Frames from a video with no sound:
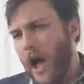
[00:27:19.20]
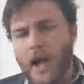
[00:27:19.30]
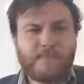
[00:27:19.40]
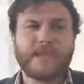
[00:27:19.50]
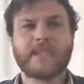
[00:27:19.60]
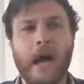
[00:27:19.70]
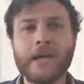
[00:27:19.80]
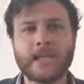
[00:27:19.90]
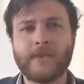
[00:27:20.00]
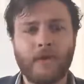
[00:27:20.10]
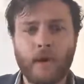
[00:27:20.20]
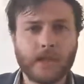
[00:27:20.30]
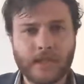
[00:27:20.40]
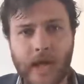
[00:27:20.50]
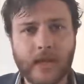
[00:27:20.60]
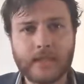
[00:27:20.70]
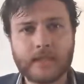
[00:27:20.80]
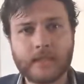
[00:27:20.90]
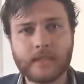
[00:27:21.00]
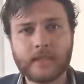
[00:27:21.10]
I'm excited for what's
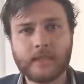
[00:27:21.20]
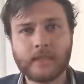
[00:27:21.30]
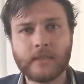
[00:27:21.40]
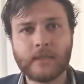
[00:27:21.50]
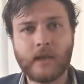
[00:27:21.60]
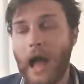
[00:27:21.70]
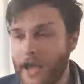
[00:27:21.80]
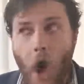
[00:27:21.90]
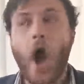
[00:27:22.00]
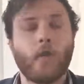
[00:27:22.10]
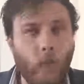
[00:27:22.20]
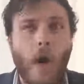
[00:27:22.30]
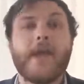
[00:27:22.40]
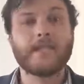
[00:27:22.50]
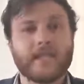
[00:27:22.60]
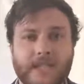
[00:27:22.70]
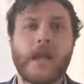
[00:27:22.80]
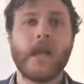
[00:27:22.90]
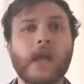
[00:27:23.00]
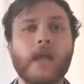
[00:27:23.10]
next. I can't wait to
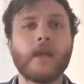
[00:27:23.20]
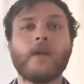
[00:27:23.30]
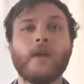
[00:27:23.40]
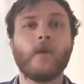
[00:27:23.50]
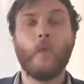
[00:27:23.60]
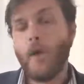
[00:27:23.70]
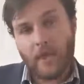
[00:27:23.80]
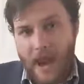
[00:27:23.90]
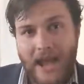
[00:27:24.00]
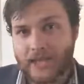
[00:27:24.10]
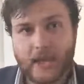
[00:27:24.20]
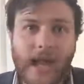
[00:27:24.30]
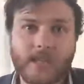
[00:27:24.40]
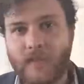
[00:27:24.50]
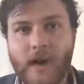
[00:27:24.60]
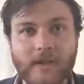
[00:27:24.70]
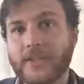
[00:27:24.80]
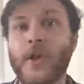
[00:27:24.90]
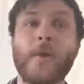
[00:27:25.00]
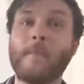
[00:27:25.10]
see what the next
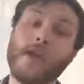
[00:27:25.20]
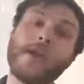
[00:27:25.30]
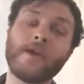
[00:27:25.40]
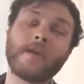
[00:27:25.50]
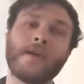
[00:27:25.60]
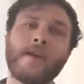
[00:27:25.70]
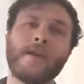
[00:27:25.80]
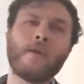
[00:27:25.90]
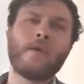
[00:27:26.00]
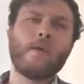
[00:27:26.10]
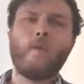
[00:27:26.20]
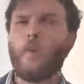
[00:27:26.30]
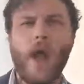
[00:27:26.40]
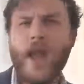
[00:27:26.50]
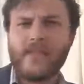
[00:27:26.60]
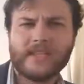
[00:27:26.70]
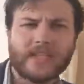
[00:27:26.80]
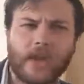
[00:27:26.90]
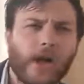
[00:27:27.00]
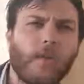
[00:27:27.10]
X-File's gonna be, where this
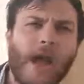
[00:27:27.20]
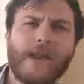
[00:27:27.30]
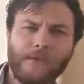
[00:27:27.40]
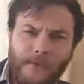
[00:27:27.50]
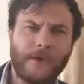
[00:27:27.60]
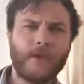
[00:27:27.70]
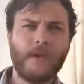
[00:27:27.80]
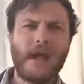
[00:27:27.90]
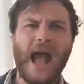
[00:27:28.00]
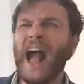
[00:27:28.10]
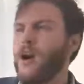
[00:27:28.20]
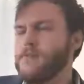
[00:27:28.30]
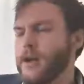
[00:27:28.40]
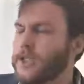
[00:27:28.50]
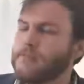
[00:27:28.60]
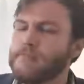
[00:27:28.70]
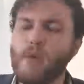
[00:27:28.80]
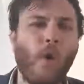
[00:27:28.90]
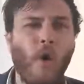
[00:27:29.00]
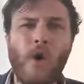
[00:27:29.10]
is gonna end, how much
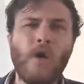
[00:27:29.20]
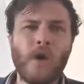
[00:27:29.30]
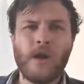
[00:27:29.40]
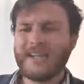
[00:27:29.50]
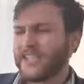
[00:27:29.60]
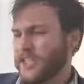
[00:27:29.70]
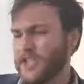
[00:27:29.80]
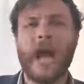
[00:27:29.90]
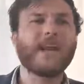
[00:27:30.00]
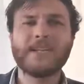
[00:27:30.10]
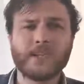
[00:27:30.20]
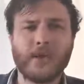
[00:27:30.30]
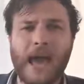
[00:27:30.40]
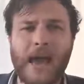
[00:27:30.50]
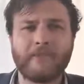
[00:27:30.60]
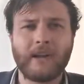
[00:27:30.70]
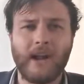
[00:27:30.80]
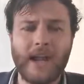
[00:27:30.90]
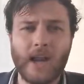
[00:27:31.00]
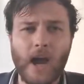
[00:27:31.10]
more Shannon's going to have to
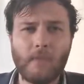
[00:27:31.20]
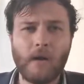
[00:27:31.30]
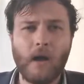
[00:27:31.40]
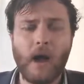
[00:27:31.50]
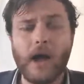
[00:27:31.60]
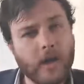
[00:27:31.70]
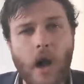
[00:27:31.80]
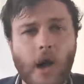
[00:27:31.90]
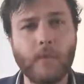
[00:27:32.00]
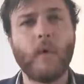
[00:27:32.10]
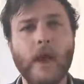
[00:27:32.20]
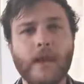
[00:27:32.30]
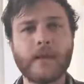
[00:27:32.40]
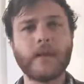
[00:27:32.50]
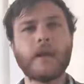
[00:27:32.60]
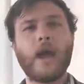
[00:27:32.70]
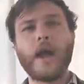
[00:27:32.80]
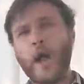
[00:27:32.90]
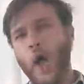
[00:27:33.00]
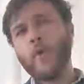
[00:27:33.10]
clean up. I can't wait.
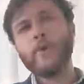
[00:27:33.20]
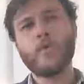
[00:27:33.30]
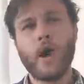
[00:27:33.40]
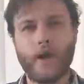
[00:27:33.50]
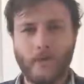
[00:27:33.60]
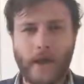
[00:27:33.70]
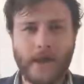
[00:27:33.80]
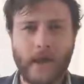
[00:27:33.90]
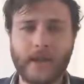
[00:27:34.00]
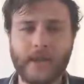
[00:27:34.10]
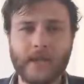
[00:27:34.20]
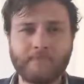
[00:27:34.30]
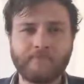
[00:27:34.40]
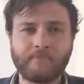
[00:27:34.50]
And I hope you can't wait either.